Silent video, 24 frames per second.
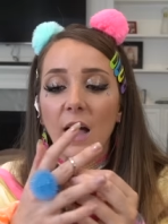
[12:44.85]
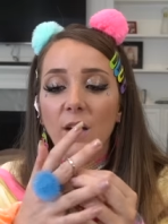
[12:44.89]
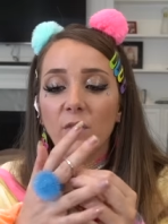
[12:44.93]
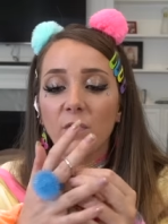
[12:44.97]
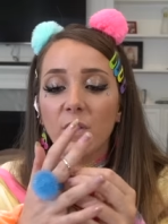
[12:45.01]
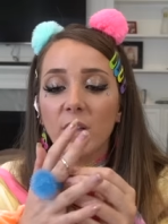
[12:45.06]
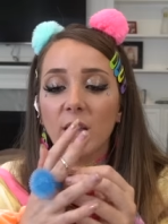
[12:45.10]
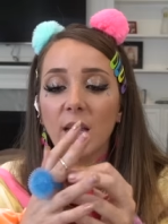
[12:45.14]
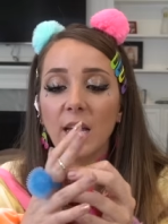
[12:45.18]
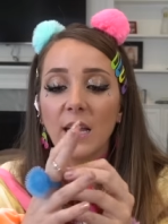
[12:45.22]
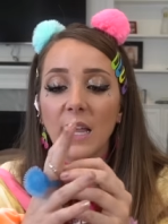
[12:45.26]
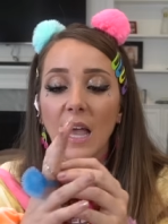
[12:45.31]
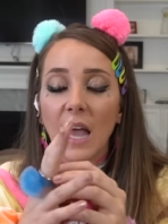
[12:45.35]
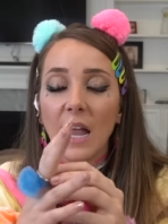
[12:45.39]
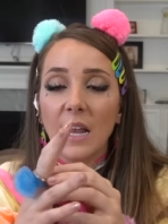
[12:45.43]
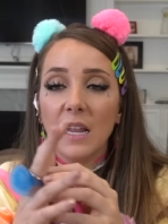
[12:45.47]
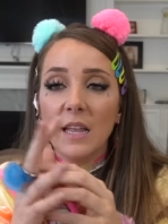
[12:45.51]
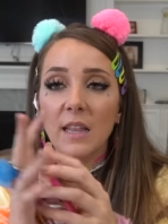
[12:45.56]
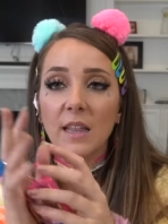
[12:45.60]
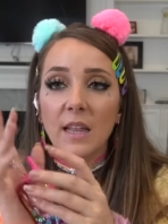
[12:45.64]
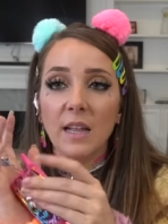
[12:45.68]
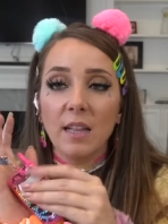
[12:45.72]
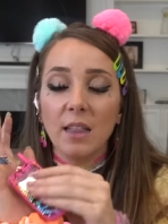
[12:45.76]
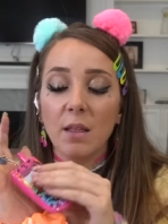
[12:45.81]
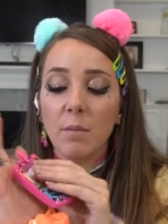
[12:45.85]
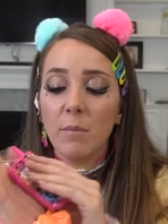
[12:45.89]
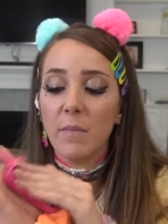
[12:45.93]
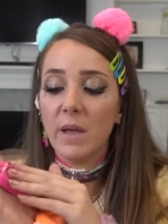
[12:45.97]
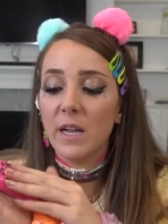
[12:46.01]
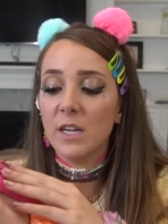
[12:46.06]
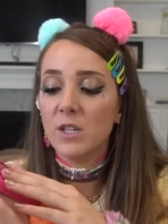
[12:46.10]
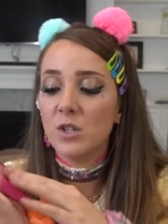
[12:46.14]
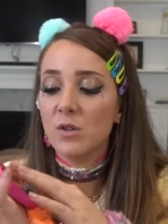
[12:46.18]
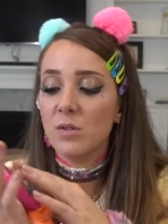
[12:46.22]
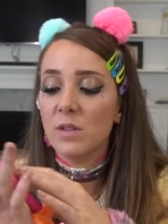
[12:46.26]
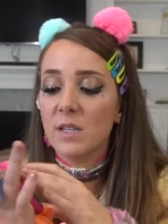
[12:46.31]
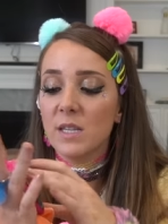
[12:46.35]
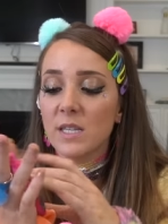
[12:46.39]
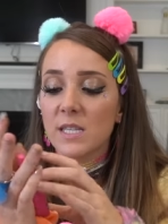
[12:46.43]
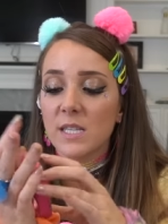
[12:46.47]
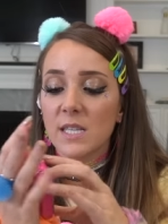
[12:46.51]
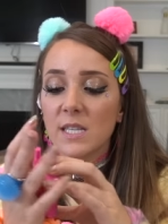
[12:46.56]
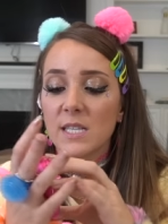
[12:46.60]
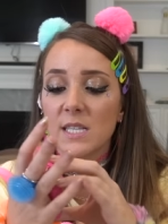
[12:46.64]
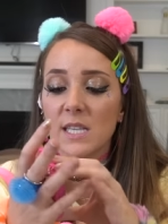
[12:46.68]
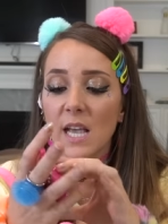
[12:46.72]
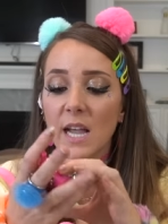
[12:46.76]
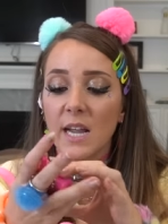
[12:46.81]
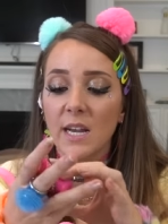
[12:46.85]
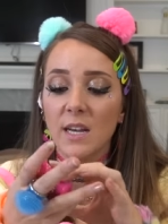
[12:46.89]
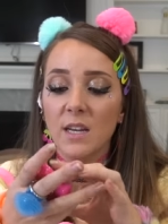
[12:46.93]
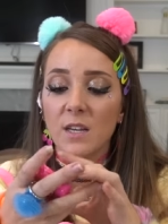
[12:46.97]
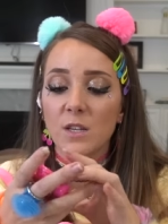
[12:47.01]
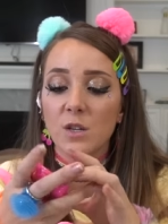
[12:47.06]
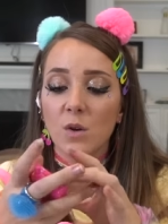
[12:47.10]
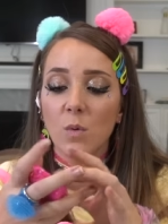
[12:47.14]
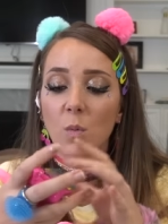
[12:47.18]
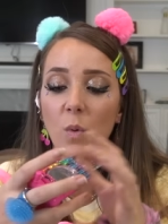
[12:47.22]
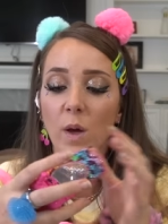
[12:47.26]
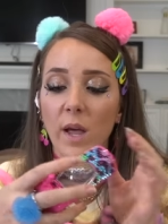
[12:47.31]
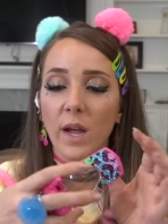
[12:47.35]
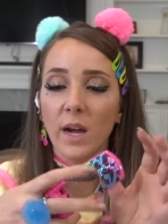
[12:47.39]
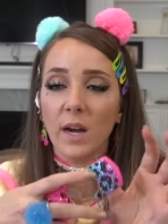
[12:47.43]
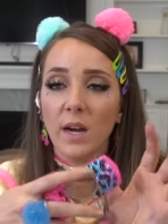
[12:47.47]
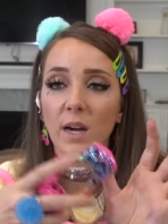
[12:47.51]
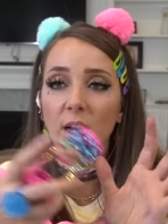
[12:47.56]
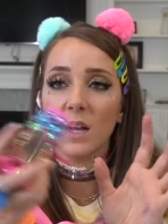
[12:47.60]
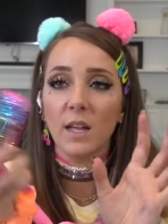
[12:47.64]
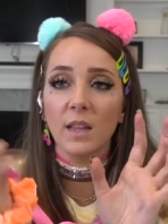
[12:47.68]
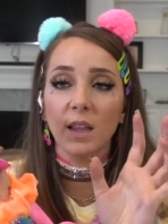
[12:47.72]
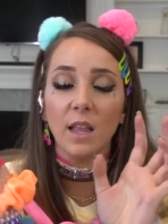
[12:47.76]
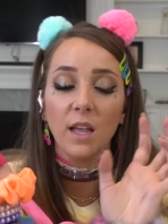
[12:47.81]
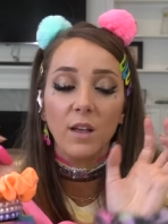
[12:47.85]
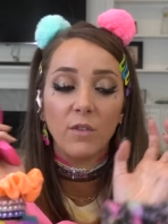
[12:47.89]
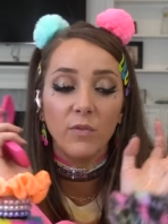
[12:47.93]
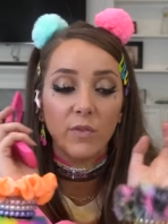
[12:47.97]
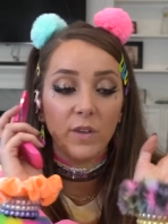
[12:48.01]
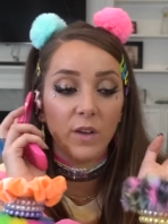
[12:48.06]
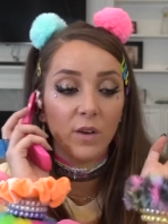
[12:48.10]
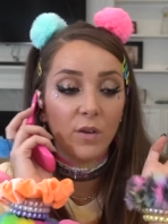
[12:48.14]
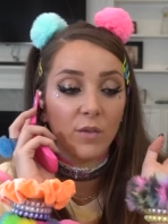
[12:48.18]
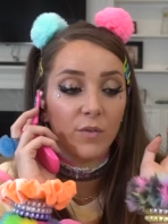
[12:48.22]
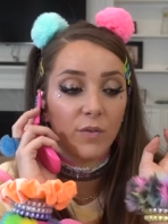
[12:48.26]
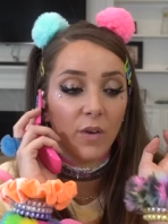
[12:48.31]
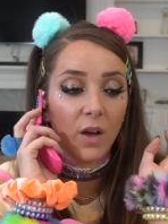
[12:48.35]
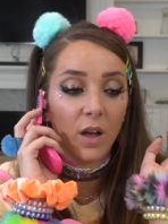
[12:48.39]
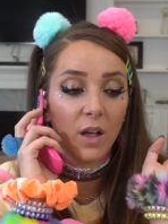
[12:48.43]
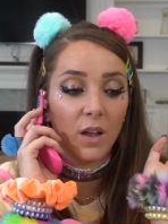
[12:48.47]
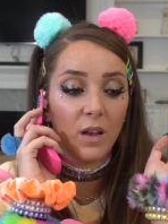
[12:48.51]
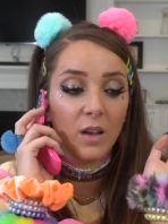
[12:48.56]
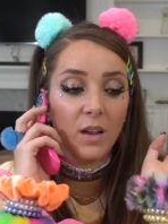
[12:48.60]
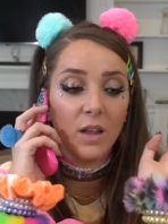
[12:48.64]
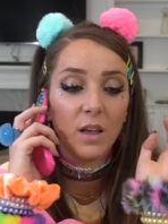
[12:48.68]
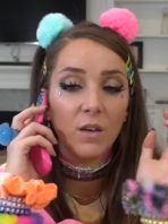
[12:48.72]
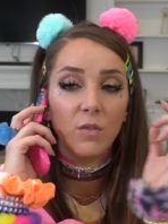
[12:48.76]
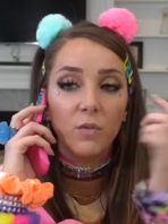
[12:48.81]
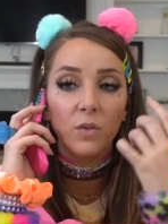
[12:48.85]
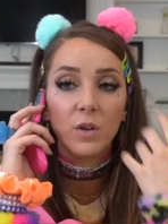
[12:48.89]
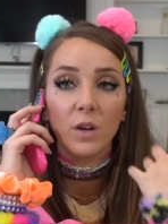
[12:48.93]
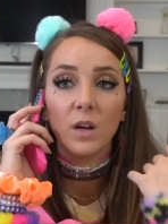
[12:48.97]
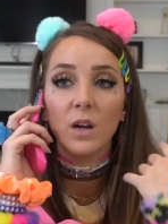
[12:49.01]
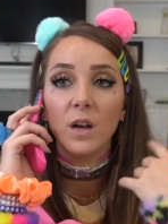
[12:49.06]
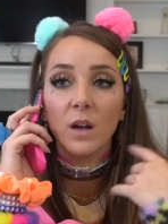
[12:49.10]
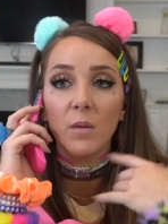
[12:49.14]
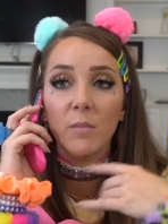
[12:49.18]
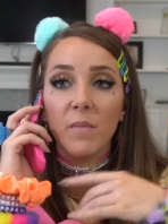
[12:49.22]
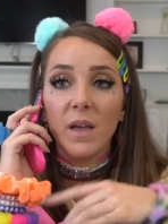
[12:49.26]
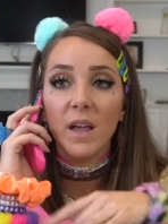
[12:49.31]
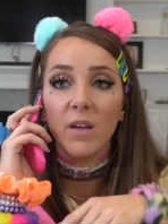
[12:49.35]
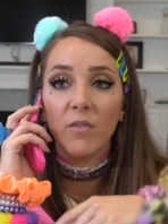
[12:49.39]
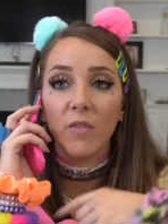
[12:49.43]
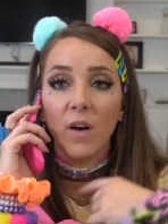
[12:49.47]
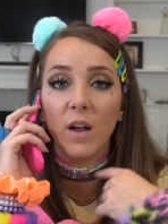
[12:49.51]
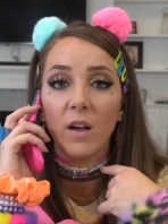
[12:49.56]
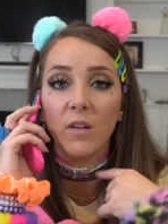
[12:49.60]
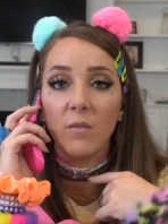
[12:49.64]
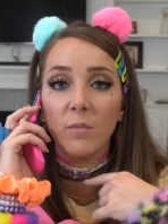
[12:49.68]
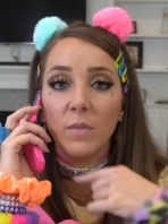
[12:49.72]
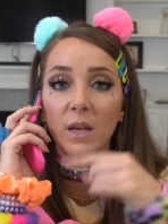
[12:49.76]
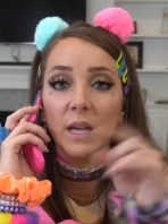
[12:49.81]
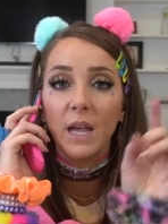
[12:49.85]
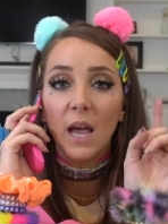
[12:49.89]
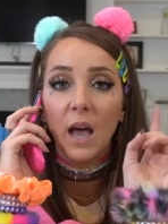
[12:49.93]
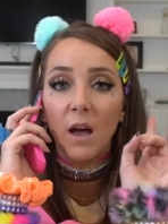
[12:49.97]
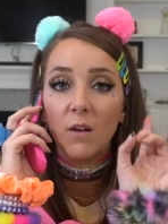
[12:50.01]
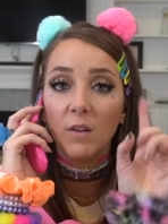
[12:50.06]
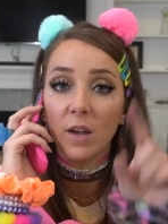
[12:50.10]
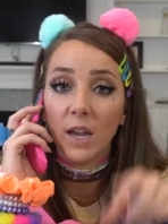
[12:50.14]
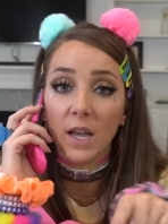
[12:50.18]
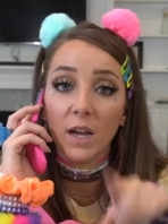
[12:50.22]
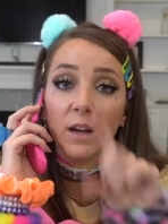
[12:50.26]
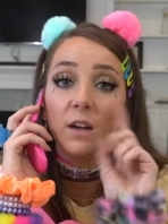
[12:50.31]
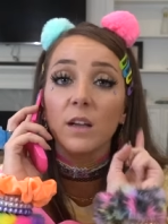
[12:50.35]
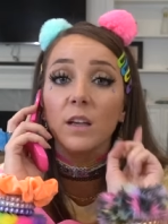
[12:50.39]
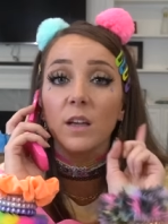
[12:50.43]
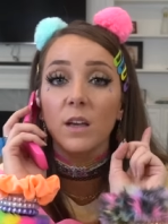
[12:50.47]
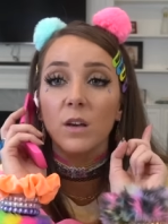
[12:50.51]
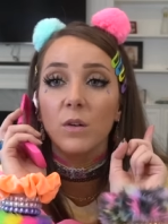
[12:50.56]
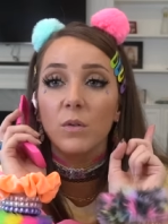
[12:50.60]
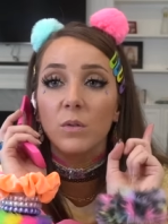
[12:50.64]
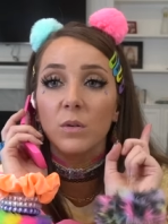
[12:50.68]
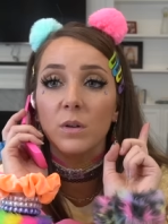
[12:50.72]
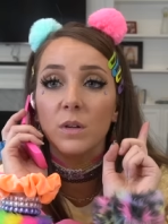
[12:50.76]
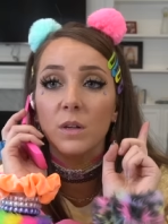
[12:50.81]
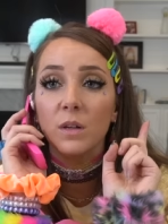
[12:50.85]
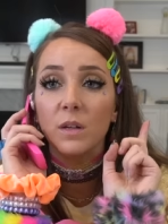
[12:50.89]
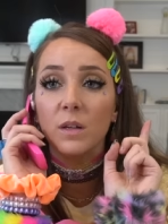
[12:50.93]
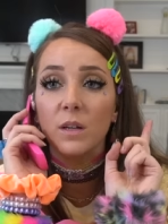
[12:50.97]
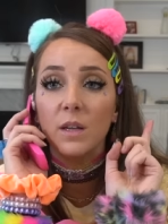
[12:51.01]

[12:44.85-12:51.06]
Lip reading: I feel like anything that makes you this excited to wear and like feel fun, if you're gonna make fun of me, how dare you?